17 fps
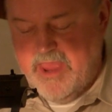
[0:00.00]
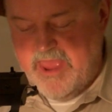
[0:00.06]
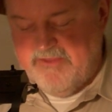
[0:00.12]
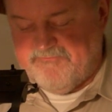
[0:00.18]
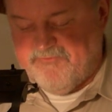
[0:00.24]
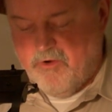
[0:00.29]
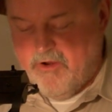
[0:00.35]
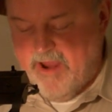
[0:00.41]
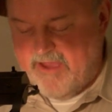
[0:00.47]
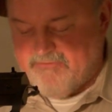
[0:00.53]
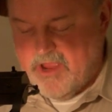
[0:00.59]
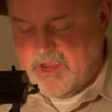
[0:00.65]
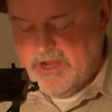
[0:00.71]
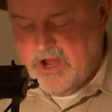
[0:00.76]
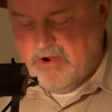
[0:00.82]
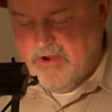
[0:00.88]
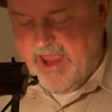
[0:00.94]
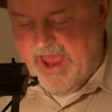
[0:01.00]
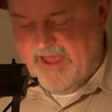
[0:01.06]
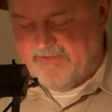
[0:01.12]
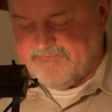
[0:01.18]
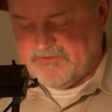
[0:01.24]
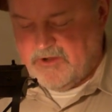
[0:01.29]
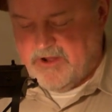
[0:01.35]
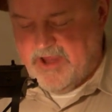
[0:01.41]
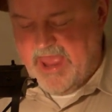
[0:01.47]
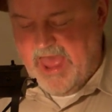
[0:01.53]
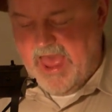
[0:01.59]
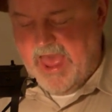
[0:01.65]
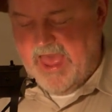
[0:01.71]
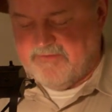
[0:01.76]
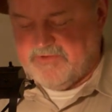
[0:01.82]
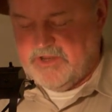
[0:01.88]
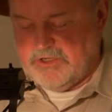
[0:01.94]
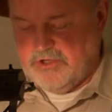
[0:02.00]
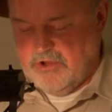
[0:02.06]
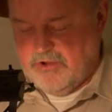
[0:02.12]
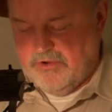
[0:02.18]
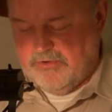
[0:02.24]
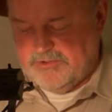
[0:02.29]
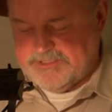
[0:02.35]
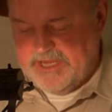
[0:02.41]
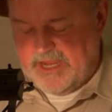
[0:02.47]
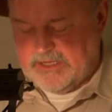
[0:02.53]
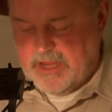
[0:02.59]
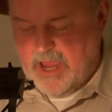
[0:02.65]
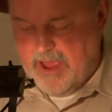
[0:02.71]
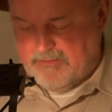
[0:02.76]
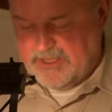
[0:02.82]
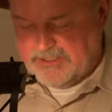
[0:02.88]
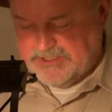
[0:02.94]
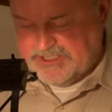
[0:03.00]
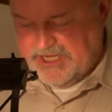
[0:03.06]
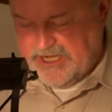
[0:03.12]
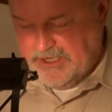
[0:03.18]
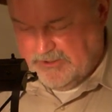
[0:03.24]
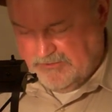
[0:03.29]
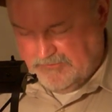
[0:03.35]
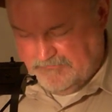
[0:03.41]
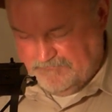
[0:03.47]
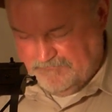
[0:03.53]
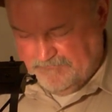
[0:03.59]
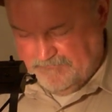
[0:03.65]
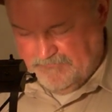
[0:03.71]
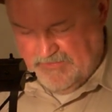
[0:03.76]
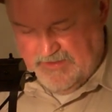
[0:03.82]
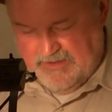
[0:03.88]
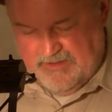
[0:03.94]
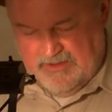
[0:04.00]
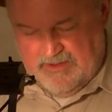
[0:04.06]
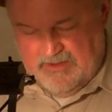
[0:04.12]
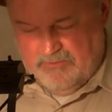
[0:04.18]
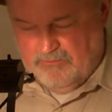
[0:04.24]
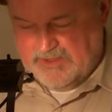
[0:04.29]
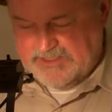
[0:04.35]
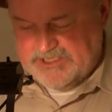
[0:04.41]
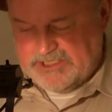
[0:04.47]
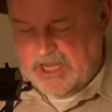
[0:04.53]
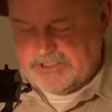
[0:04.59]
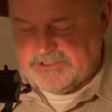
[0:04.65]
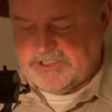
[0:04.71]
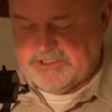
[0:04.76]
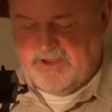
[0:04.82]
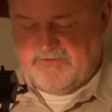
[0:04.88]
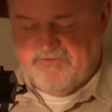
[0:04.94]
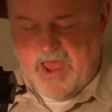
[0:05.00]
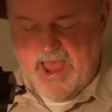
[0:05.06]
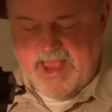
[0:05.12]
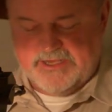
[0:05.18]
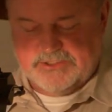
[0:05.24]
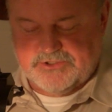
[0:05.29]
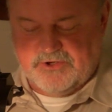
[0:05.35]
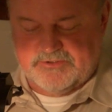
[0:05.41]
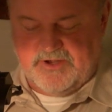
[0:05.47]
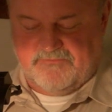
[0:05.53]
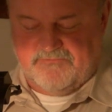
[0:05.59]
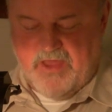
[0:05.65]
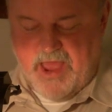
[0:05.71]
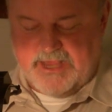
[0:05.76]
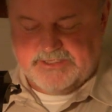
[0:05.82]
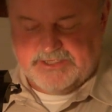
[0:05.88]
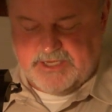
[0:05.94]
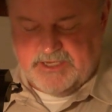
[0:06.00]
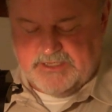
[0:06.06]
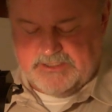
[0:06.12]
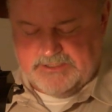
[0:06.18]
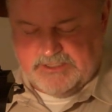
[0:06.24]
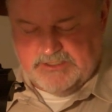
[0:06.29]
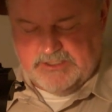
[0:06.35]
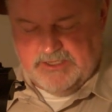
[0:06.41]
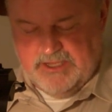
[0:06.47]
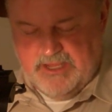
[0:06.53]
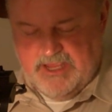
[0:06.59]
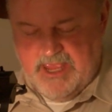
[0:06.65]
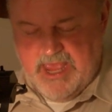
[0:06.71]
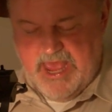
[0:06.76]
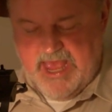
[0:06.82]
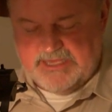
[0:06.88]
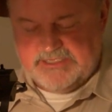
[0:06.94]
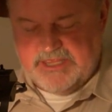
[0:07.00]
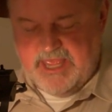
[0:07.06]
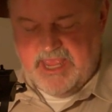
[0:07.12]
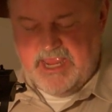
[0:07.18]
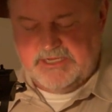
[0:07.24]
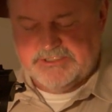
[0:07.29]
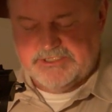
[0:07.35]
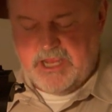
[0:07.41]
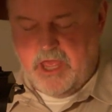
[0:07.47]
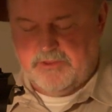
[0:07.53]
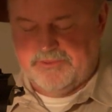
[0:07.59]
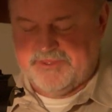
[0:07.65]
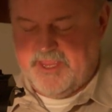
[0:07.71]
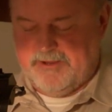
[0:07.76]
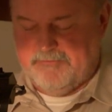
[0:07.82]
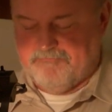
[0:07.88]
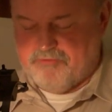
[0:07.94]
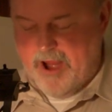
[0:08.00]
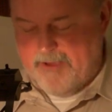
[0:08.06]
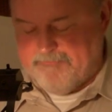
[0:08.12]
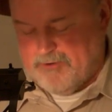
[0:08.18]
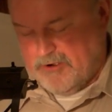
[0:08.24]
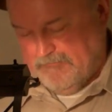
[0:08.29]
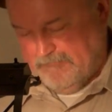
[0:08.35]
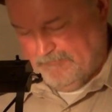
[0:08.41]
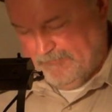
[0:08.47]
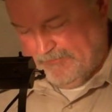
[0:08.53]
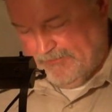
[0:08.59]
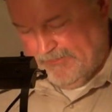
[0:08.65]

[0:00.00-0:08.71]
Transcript: may forever hereafter have and use a common seal, with such device or devices as they shall think proper,